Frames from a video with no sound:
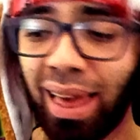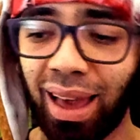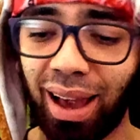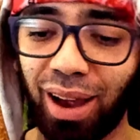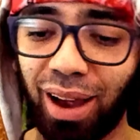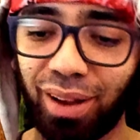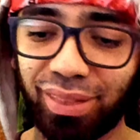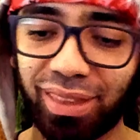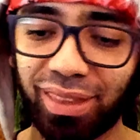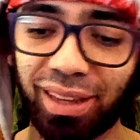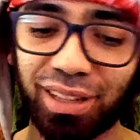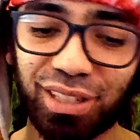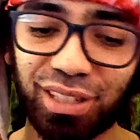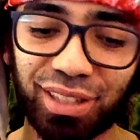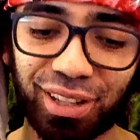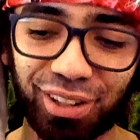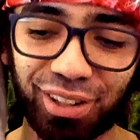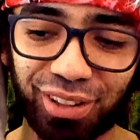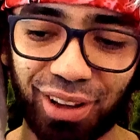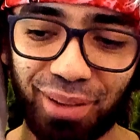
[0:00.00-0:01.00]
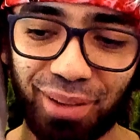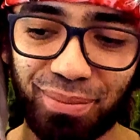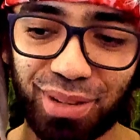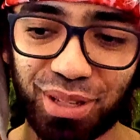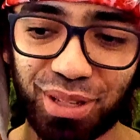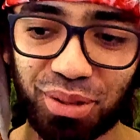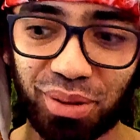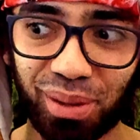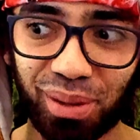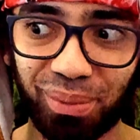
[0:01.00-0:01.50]
and they start the
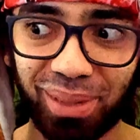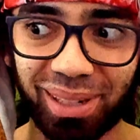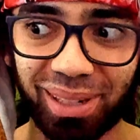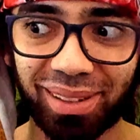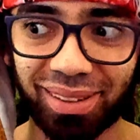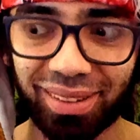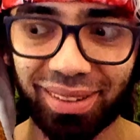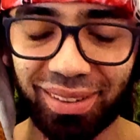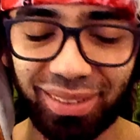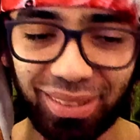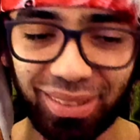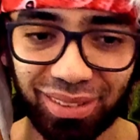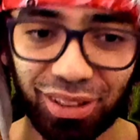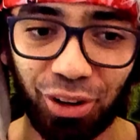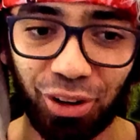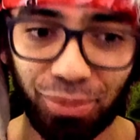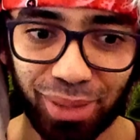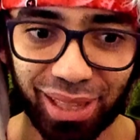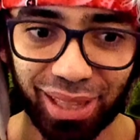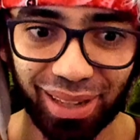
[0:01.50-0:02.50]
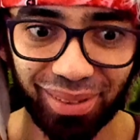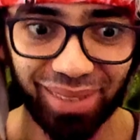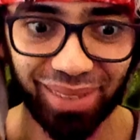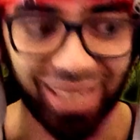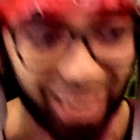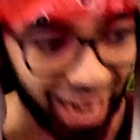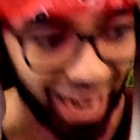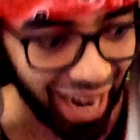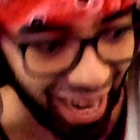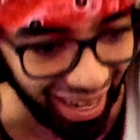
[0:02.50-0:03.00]
episode. I'm like, oh, and the opening, I'm like,
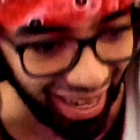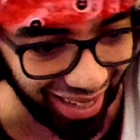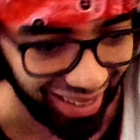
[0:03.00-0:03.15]
ah.